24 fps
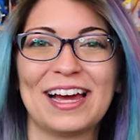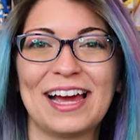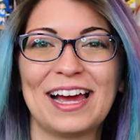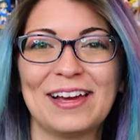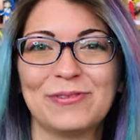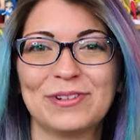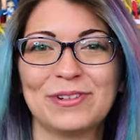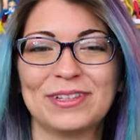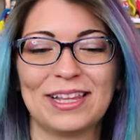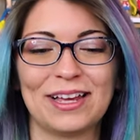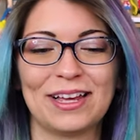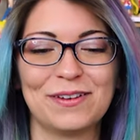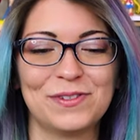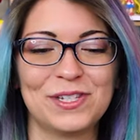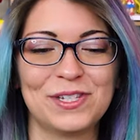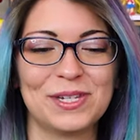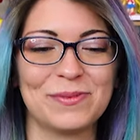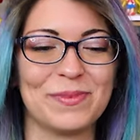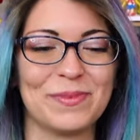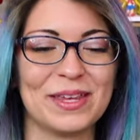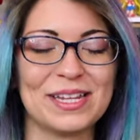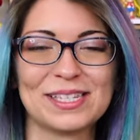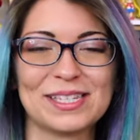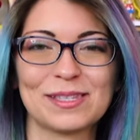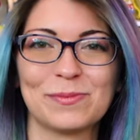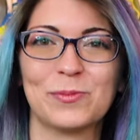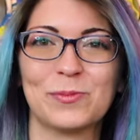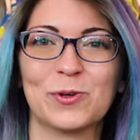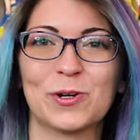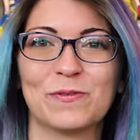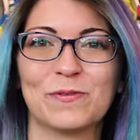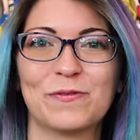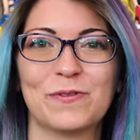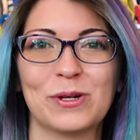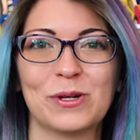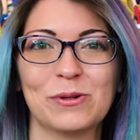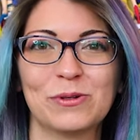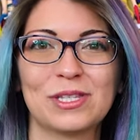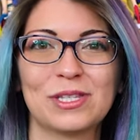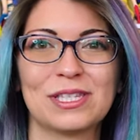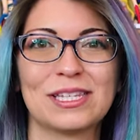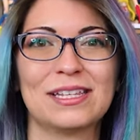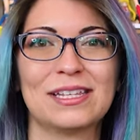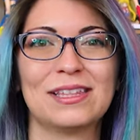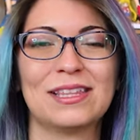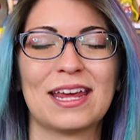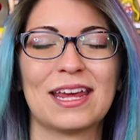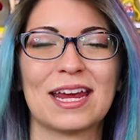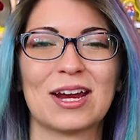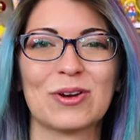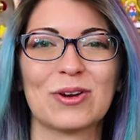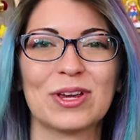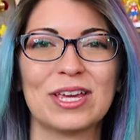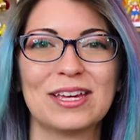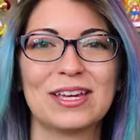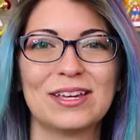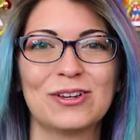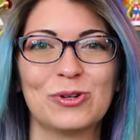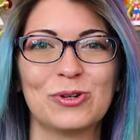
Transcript: I would love to meet some more folks in the area